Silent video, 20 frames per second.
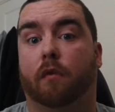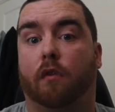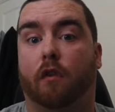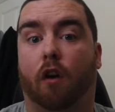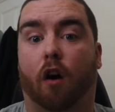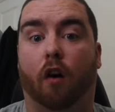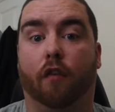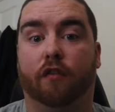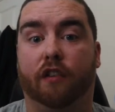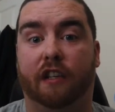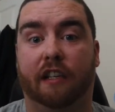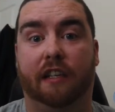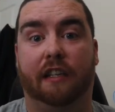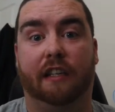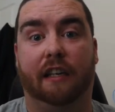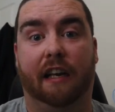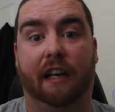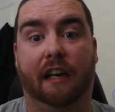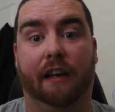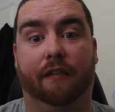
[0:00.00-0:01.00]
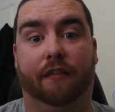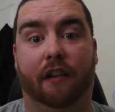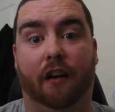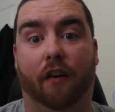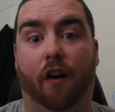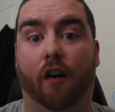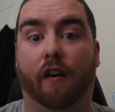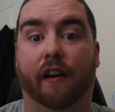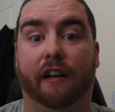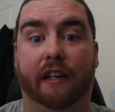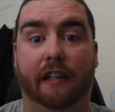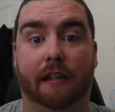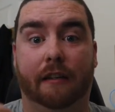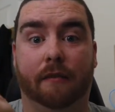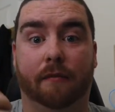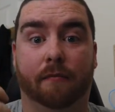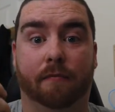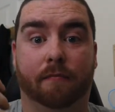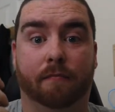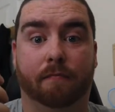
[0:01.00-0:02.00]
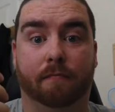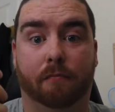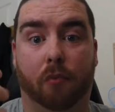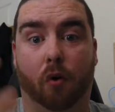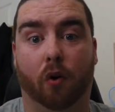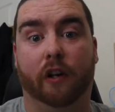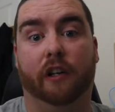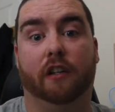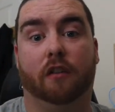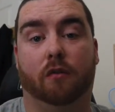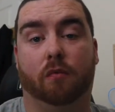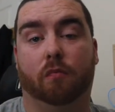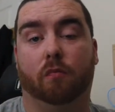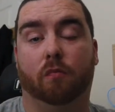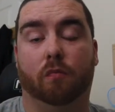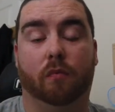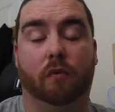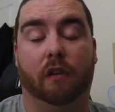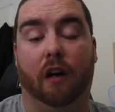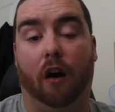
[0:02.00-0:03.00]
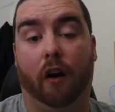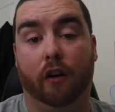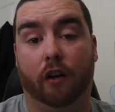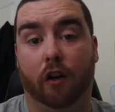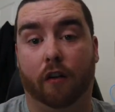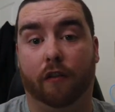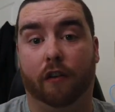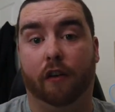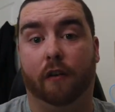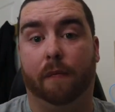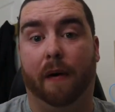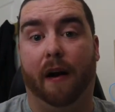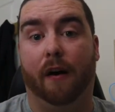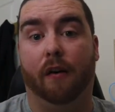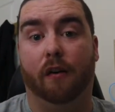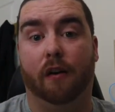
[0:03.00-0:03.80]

obviously, if there are any points that I cover about